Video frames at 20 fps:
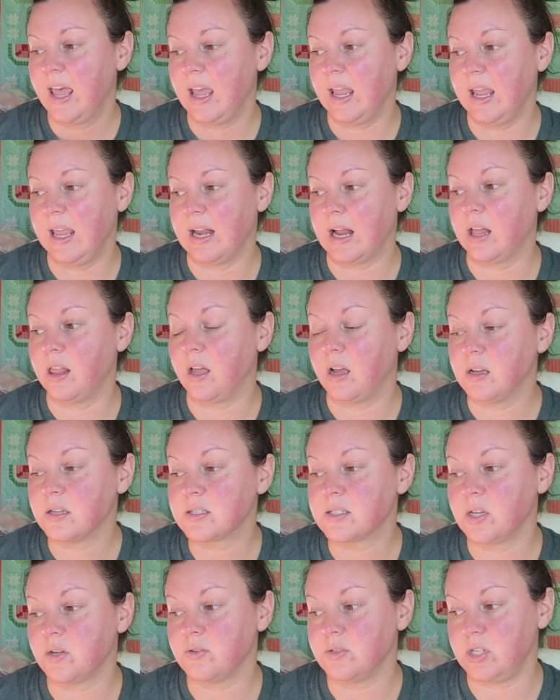And I'll
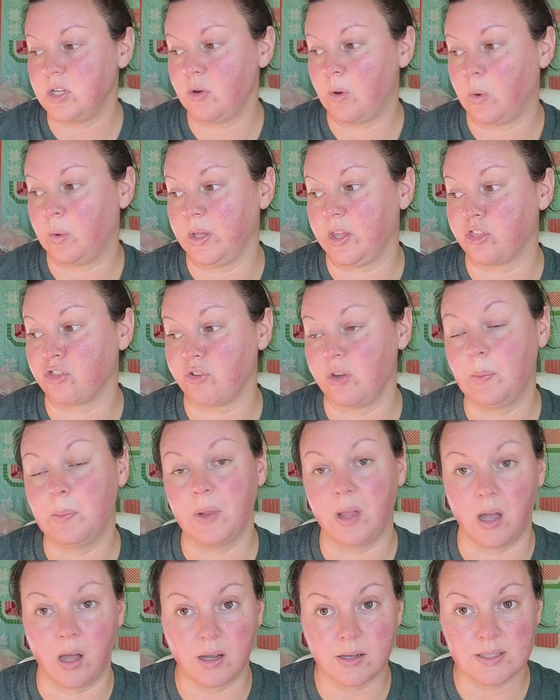also do only 3
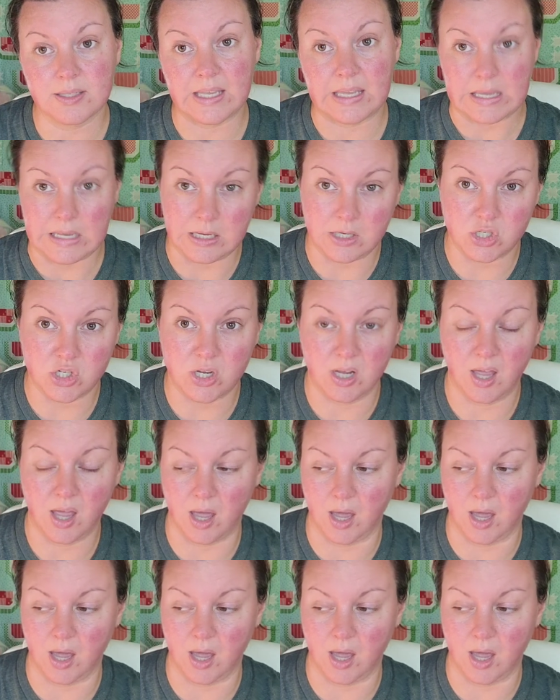blocks each.